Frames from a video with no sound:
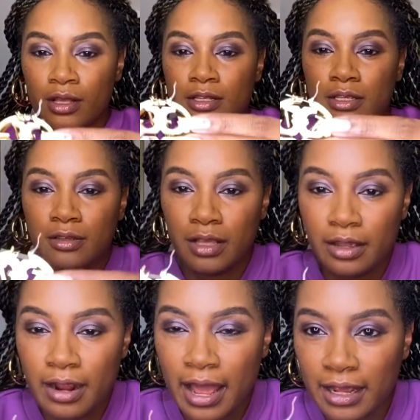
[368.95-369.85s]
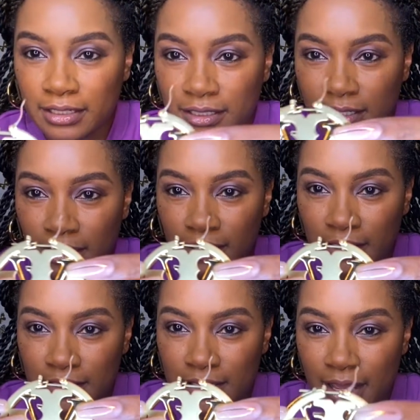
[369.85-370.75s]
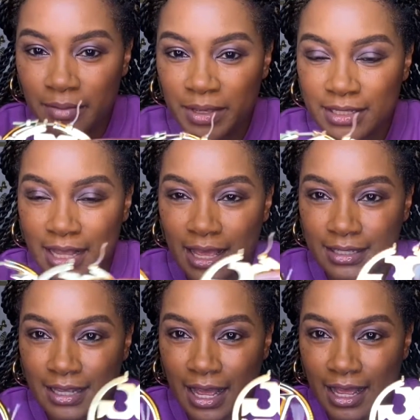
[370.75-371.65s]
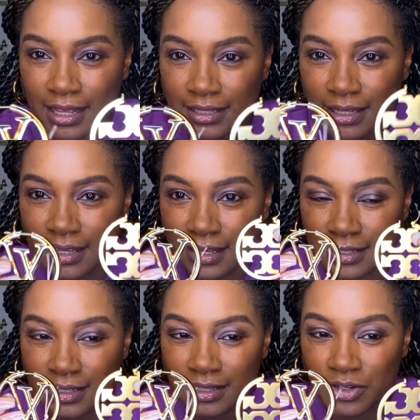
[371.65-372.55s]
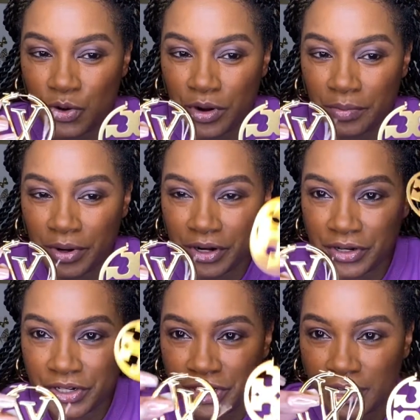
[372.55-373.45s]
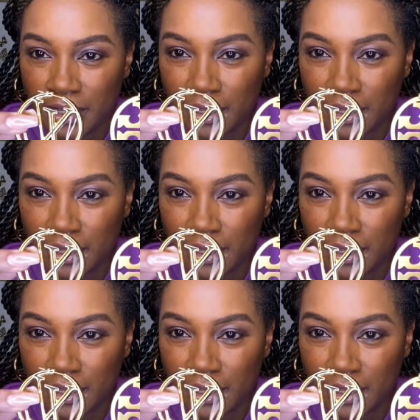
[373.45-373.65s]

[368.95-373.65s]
So they are actually the same exact size as the Tory Burch